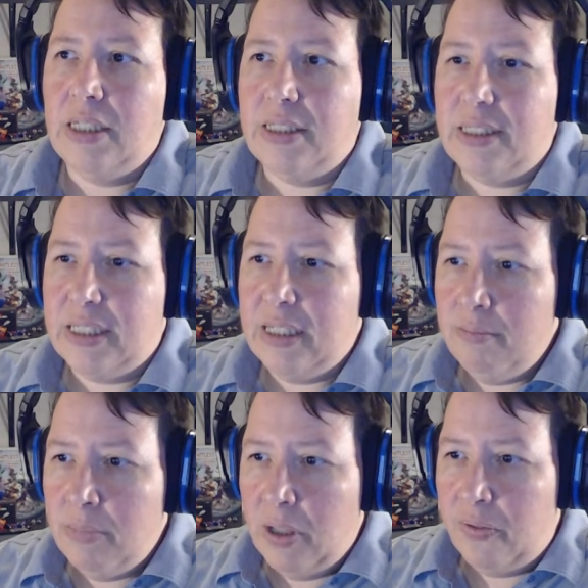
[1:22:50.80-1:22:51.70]

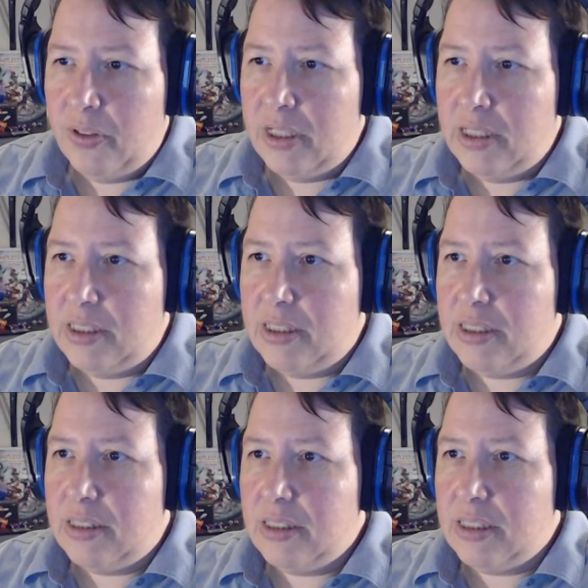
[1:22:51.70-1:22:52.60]
steam
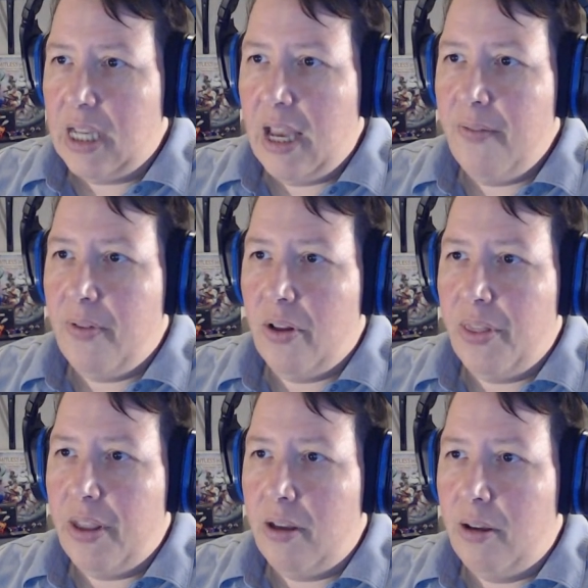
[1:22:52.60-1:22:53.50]
mephits, because I have all
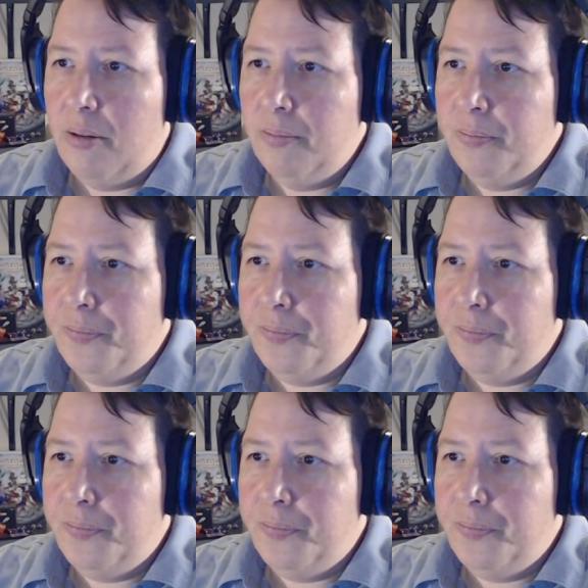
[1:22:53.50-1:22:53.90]
them.